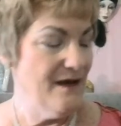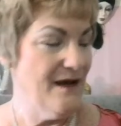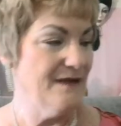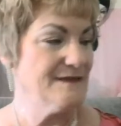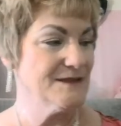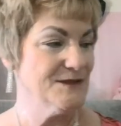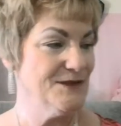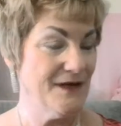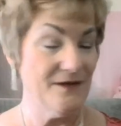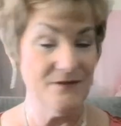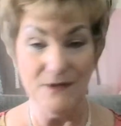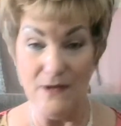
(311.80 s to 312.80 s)
I still
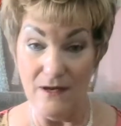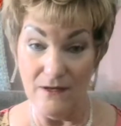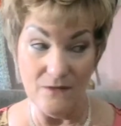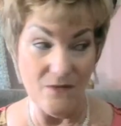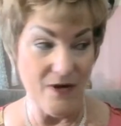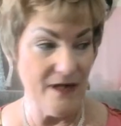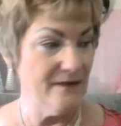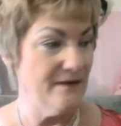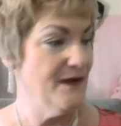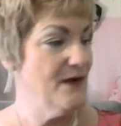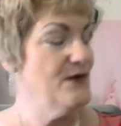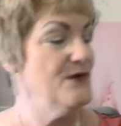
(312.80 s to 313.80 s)
have a long way to
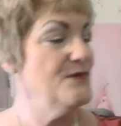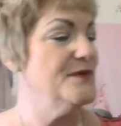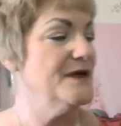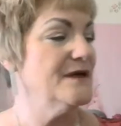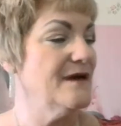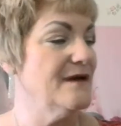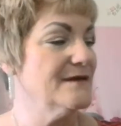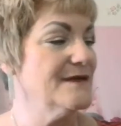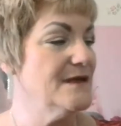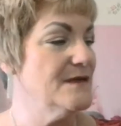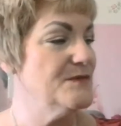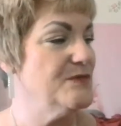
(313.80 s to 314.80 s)
go, but I
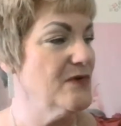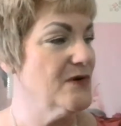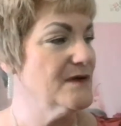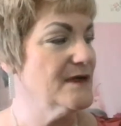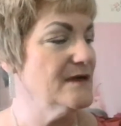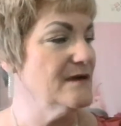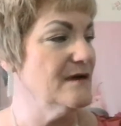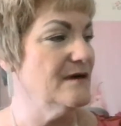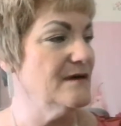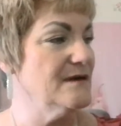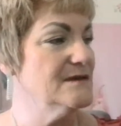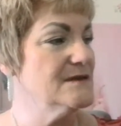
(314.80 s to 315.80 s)
keep working
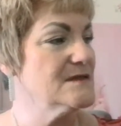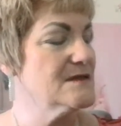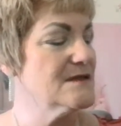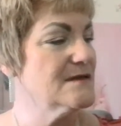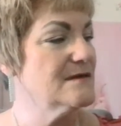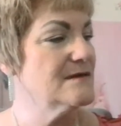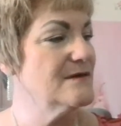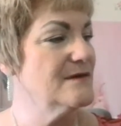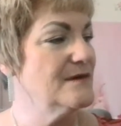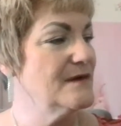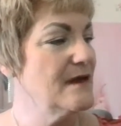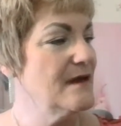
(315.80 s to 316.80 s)
on it.
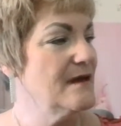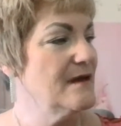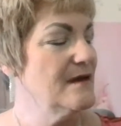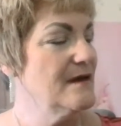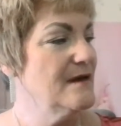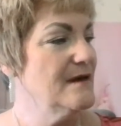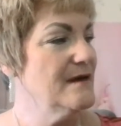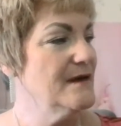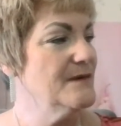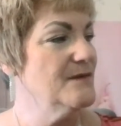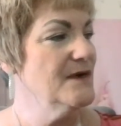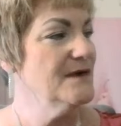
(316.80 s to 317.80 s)

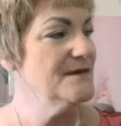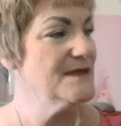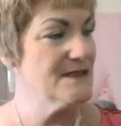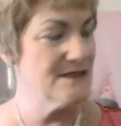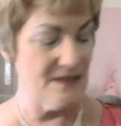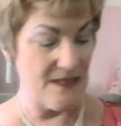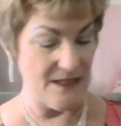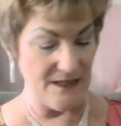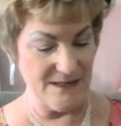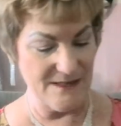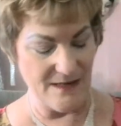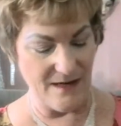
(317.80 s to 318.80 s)
And one of these
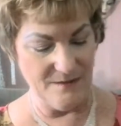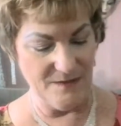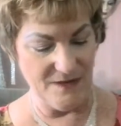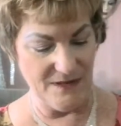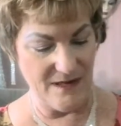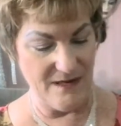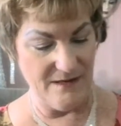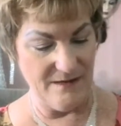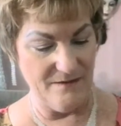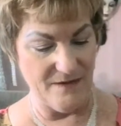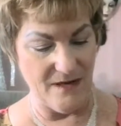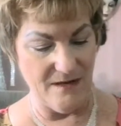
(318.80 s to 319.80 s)
days, I'm going to
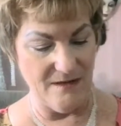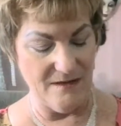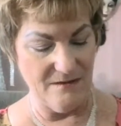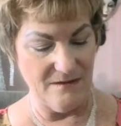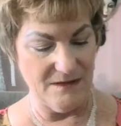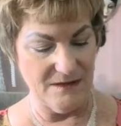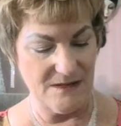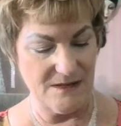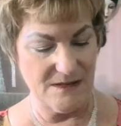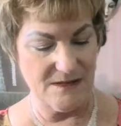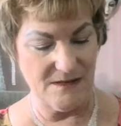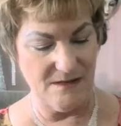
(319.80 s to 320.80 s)
have all
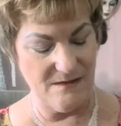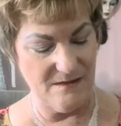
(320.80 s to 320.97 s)
this.